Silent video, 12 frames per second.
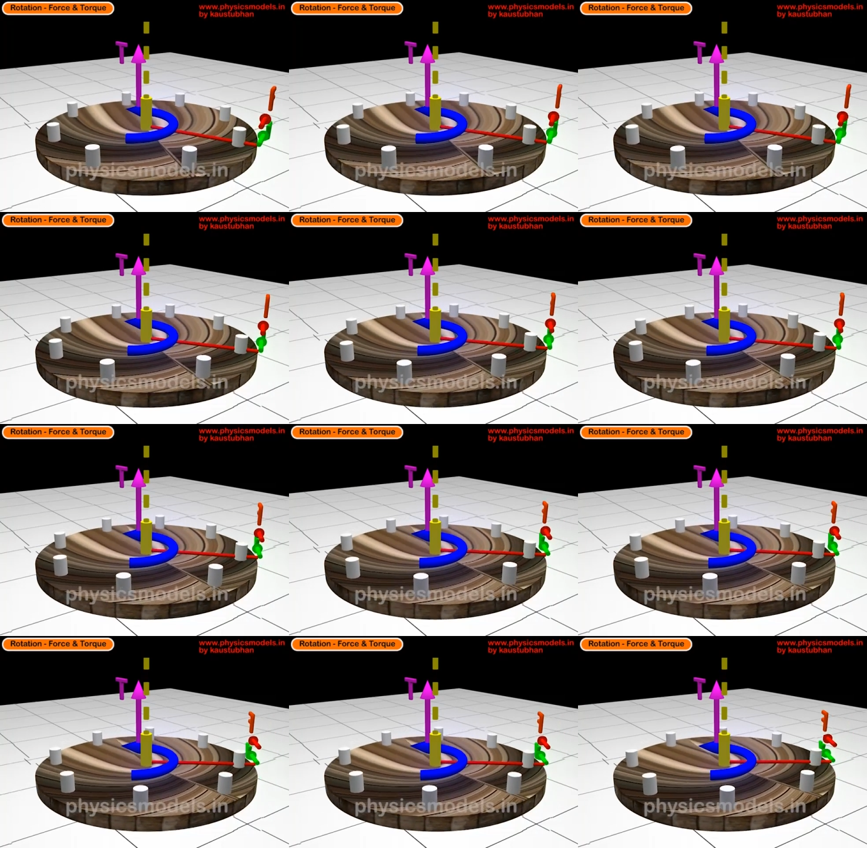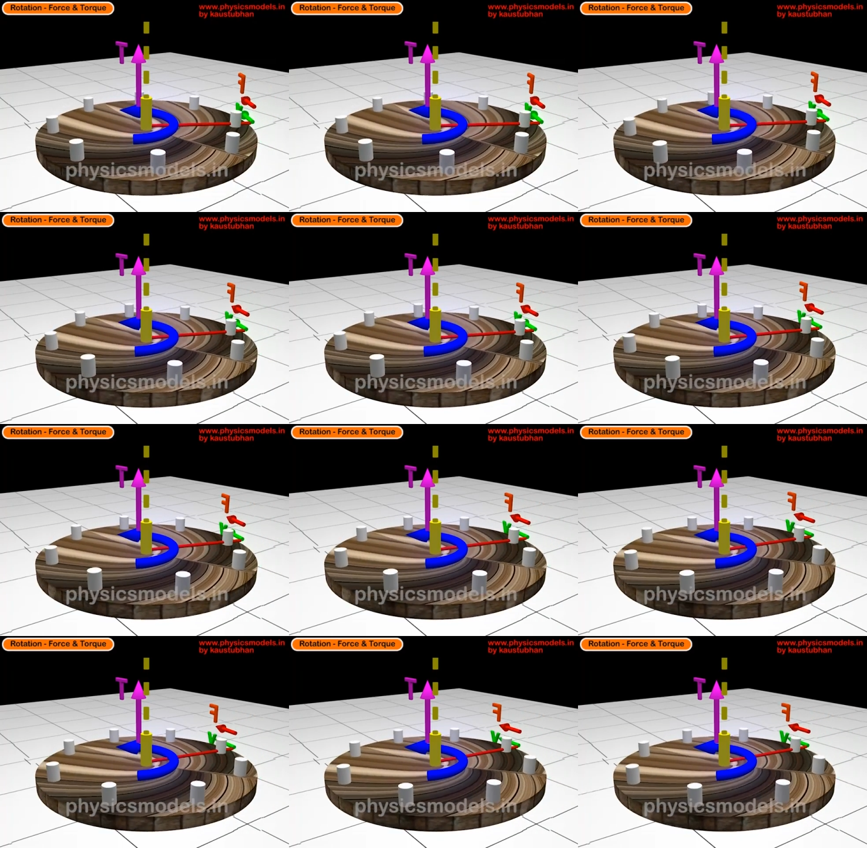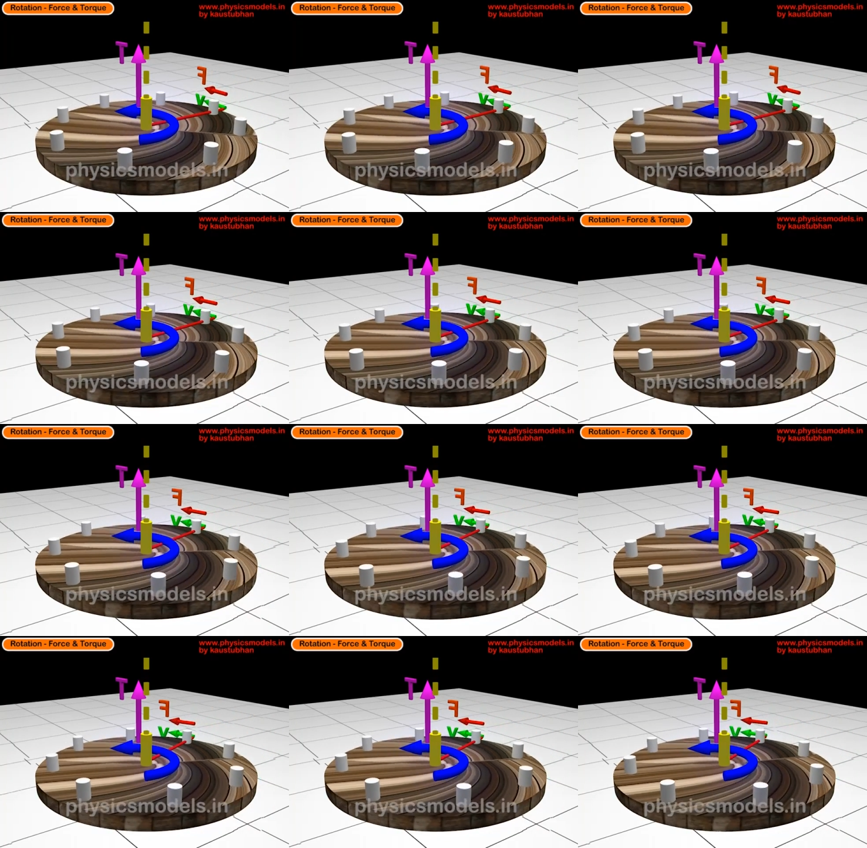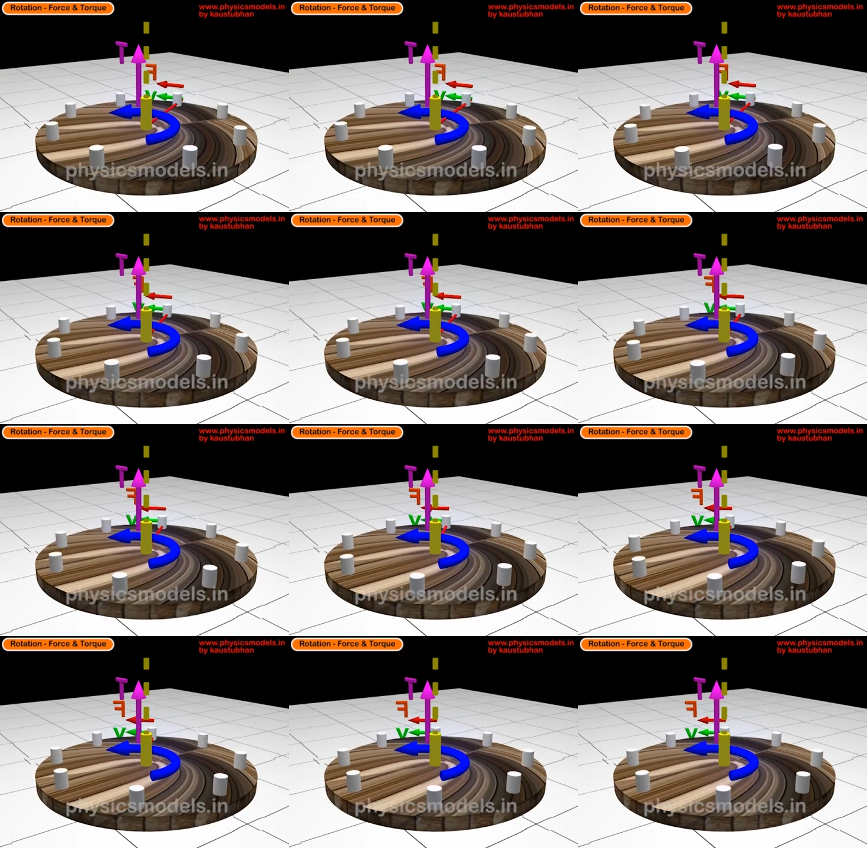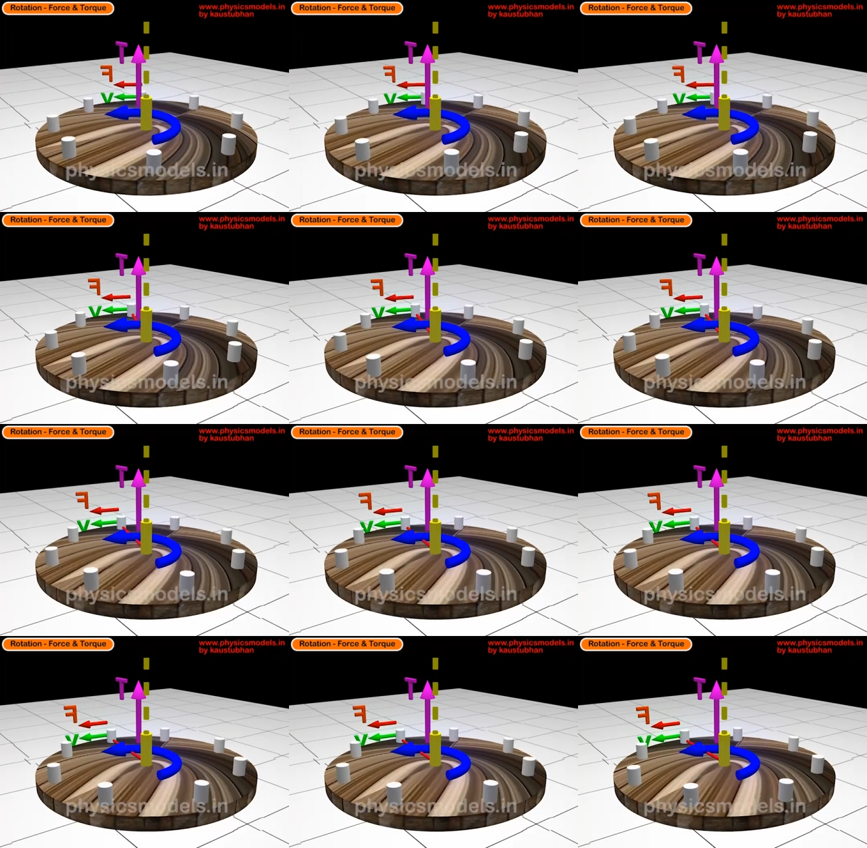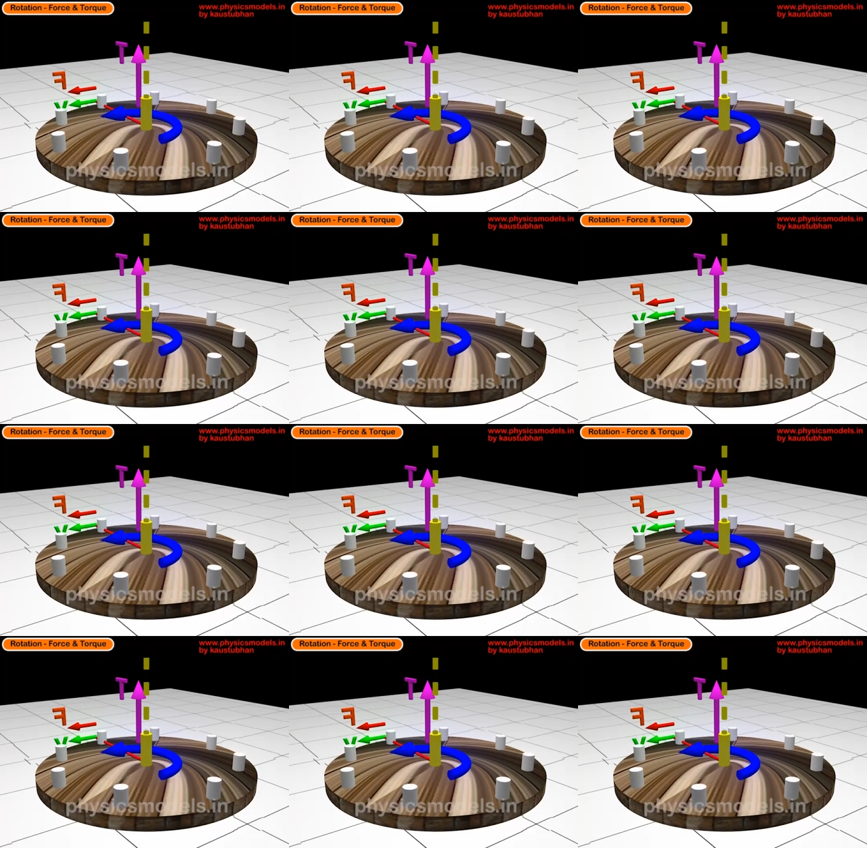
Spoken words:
No face is visible, so there are no lips to read.